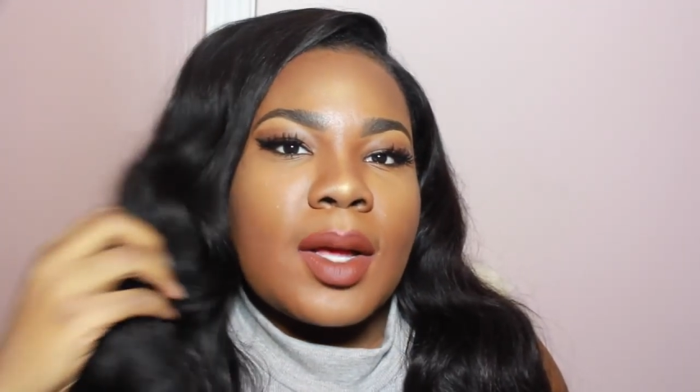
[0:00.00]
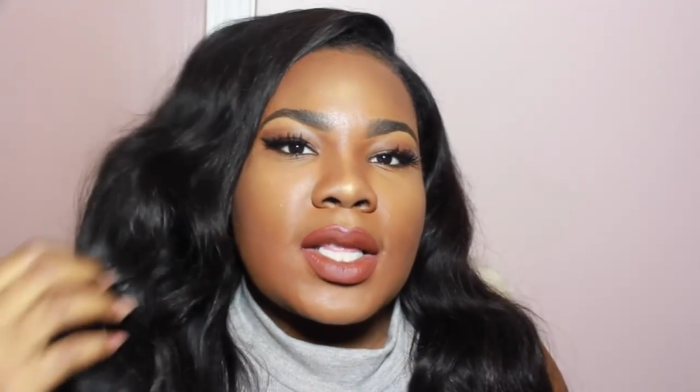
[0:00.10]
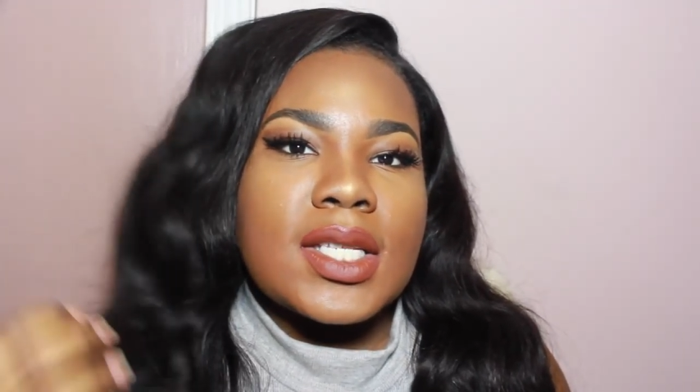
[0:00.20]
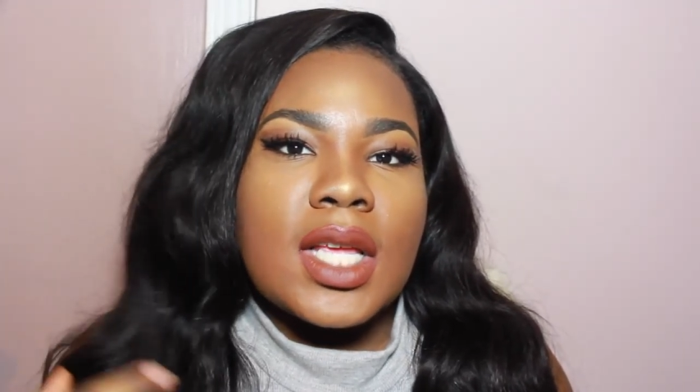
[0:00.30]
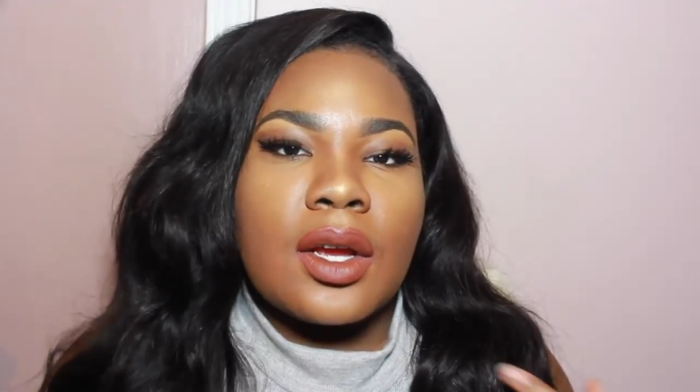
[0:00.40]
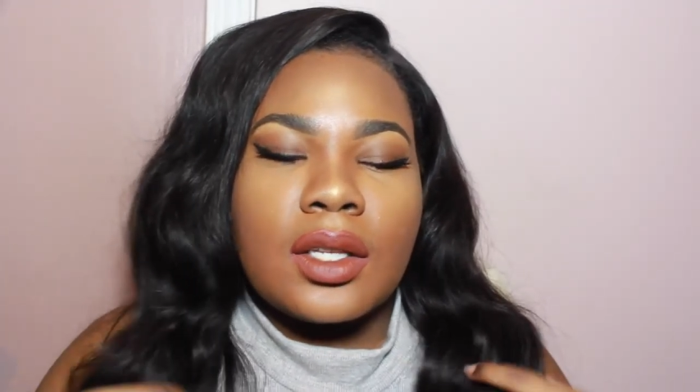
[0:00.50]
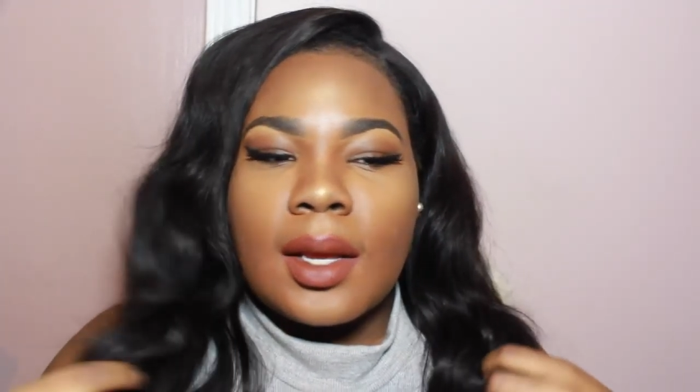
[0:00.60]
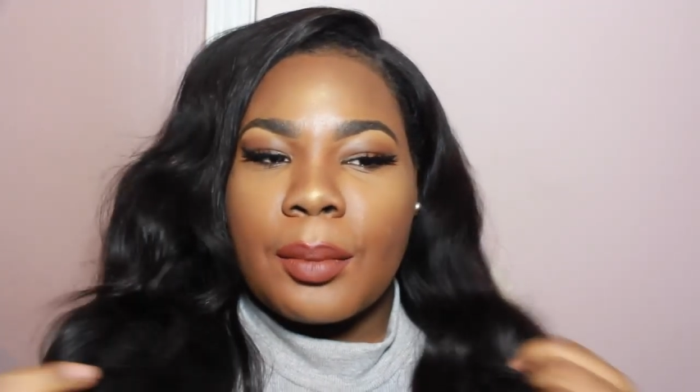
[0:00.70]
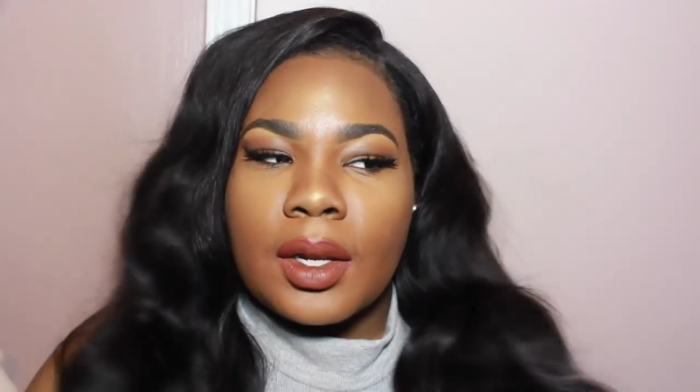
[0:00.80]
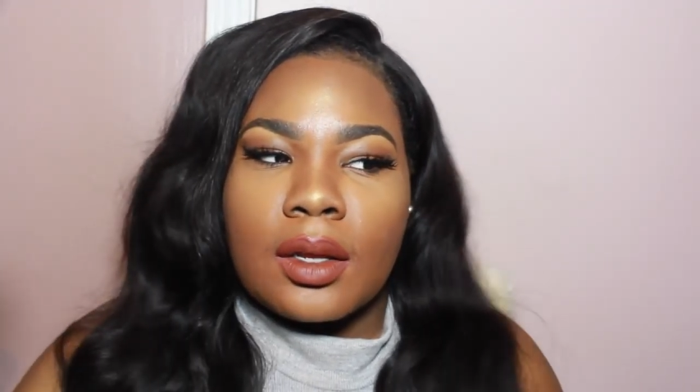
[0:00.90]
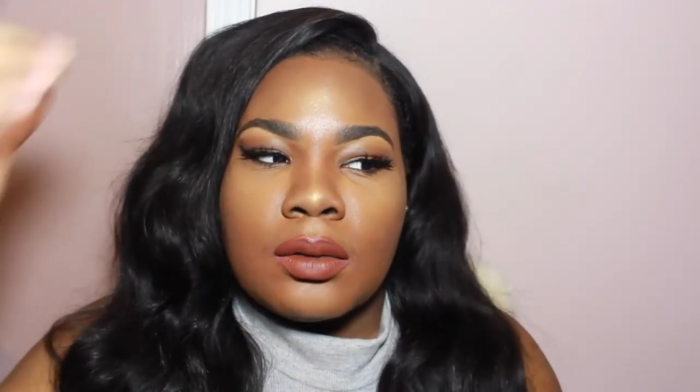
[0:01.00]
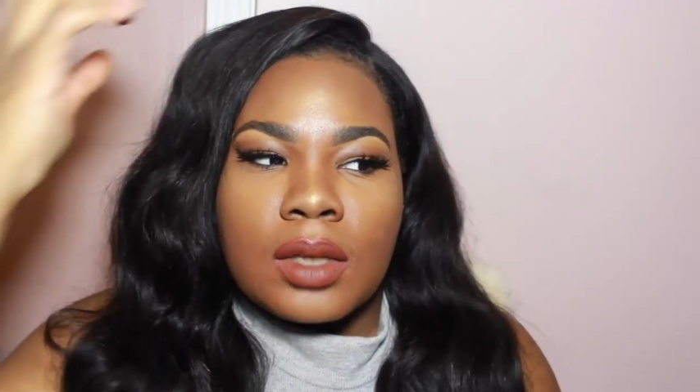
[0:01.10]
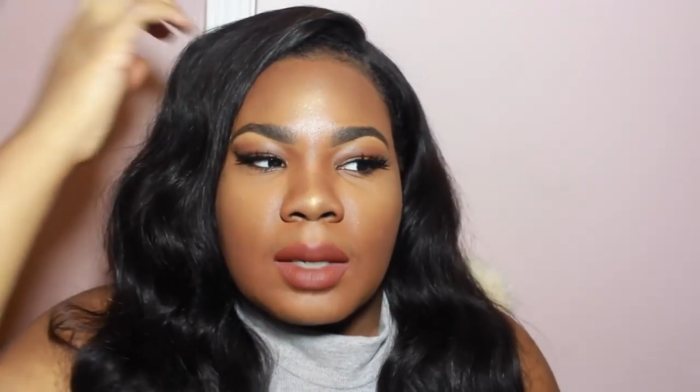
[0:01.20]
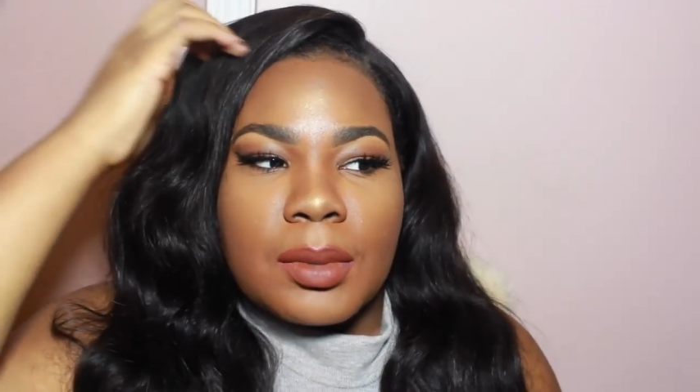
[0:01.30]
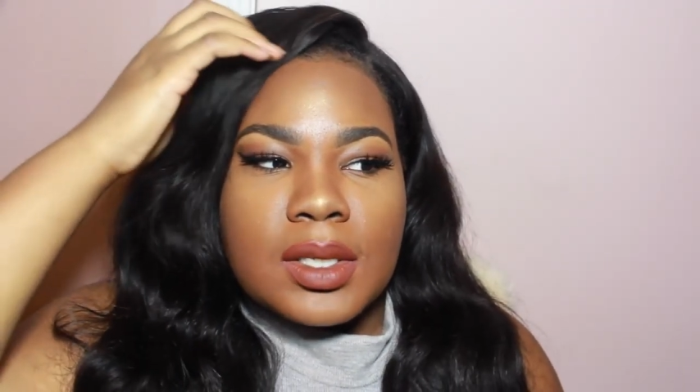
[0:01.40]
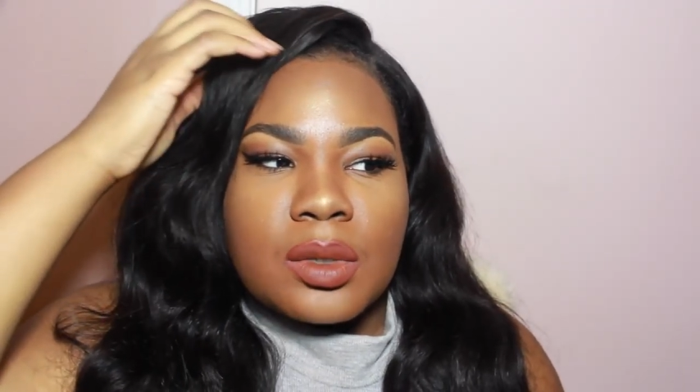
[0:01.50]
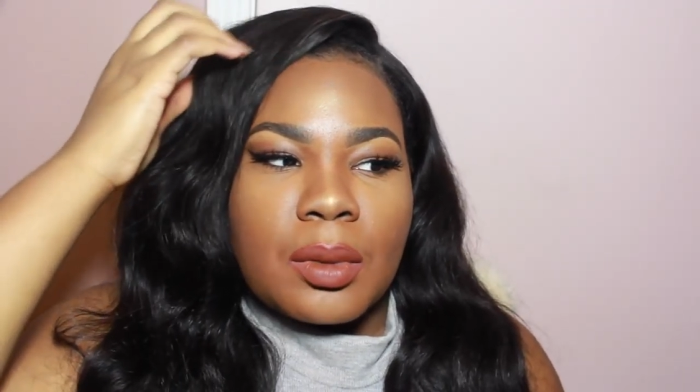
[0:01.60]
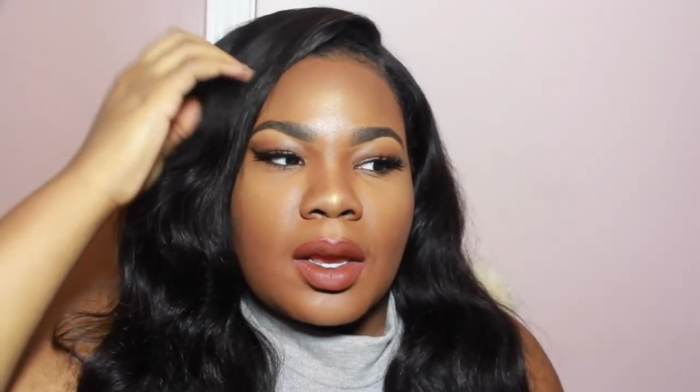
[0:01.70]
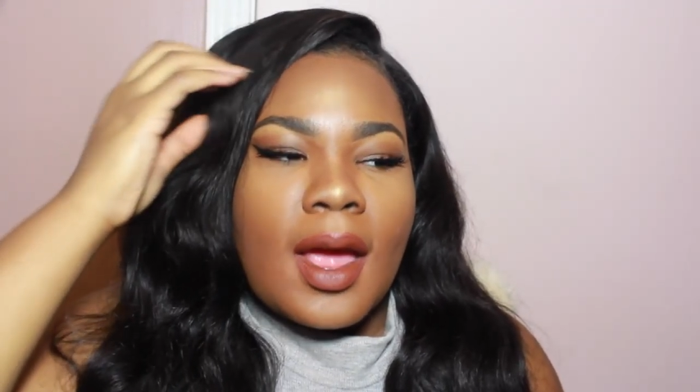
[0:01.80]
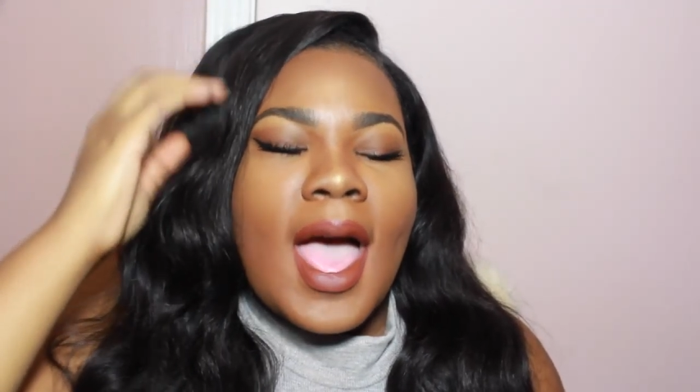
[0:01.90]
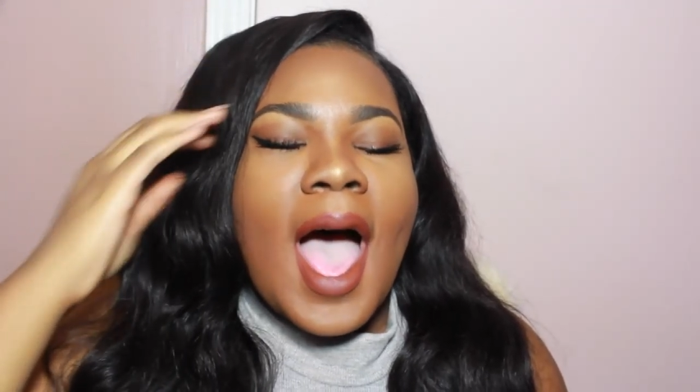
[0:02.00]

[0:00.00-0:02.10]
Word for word: about this hair linked below keep messing my hair